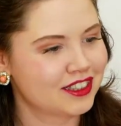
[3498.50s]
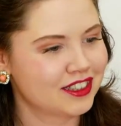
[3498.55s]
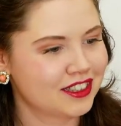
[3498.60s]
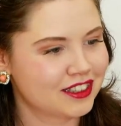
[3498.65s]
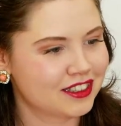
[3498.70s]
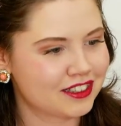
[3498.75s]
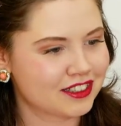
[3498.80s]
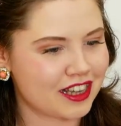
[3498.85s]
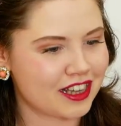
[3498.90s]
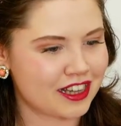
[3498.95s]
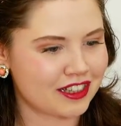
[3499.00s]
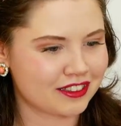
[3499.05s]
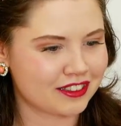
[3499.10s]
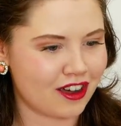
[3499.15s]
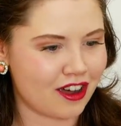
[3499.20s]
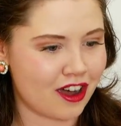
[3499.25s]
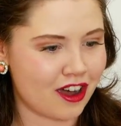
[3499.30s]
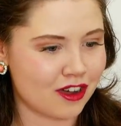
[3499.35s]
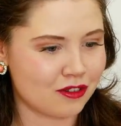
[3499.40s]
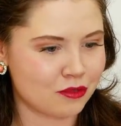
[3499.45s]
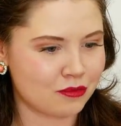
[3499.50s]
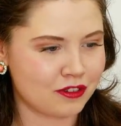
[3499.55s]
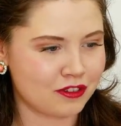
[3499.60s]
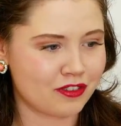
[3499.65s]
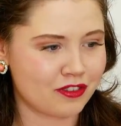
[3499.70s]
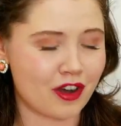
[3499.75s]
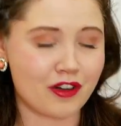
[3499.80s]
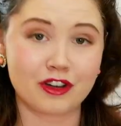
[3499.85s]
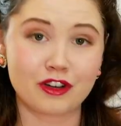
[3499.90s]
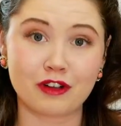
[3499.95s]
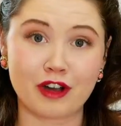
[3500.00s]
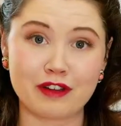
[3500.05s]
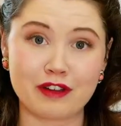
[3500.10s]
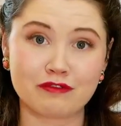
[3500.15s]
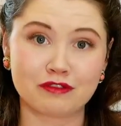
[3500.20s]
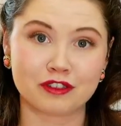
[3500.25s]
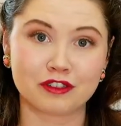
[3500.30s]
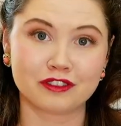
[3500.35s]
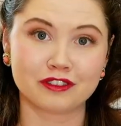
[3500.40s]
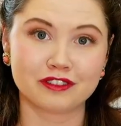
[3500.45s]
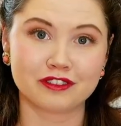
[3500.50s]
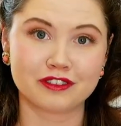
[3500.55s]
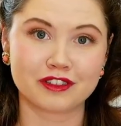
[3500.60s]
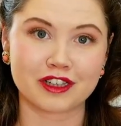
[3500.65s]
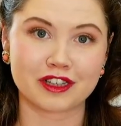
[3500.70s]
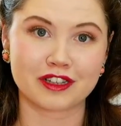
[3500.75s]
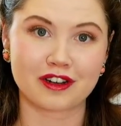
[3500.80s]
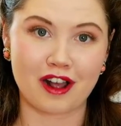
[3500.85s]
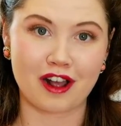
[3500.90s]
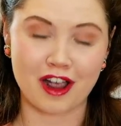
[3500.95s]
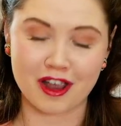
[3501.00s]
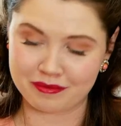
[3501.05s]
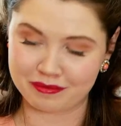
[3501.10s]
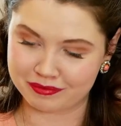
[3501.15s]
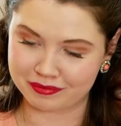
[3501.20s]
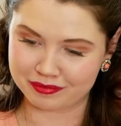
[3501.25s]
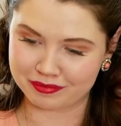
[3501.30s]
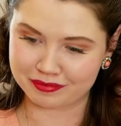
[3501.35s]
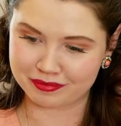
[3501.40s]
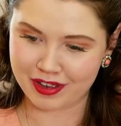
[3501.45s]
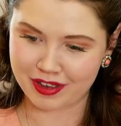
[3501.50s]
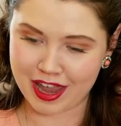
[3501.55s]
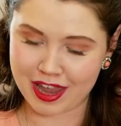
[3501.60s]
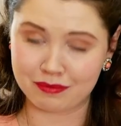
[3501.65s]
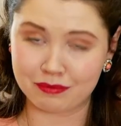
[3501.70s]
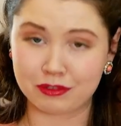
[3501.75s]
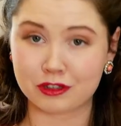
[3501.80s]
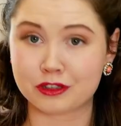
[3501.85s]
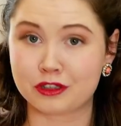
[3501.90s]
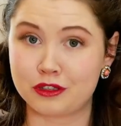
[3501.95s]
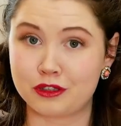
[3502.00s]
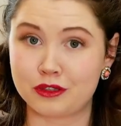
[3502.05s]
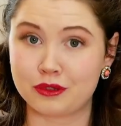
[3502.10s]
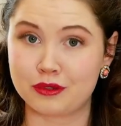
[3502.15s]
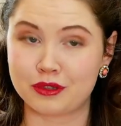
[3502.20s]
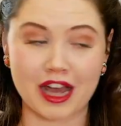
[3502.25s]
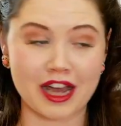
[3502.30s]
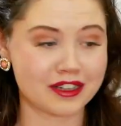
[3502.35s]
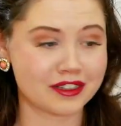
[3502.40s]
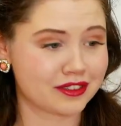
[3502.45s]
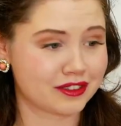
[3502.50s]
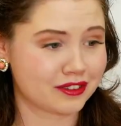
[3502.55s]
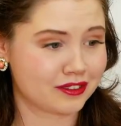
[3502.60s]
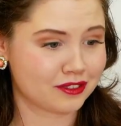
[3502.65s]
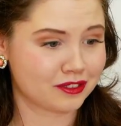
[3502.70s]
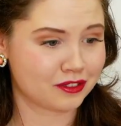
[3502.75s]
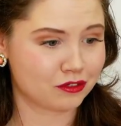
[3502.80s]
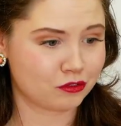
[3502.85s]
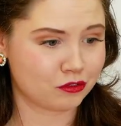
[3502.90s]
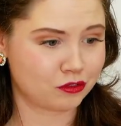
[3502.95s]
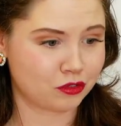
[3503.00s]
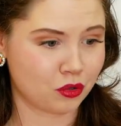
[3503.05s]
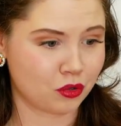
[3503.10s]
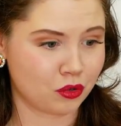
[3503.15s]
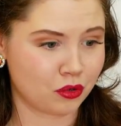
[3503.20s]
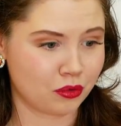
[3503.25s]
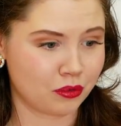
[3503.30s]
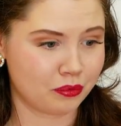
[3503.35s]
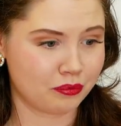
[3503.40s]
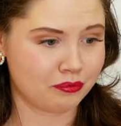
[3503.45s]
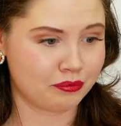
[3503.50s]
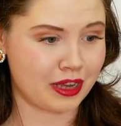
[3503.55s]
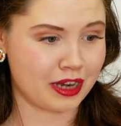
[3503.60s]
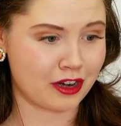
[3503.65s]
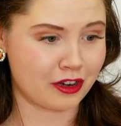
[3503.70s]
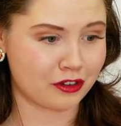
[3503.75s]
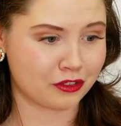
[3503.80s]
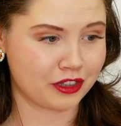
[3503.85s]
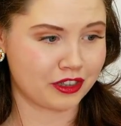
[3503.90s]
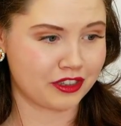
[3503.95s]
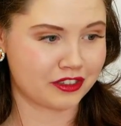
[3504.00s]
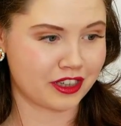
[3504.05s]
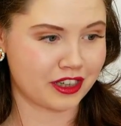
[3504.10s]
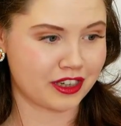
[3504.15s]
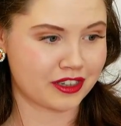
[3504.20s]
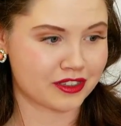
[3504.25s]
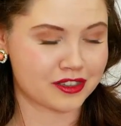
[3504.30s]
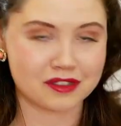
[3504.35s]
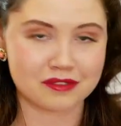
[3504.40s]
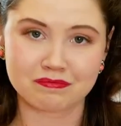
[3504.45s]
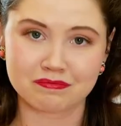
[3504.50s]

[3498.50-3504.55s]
then I will be very grateful that I'm able to do that for millinery things.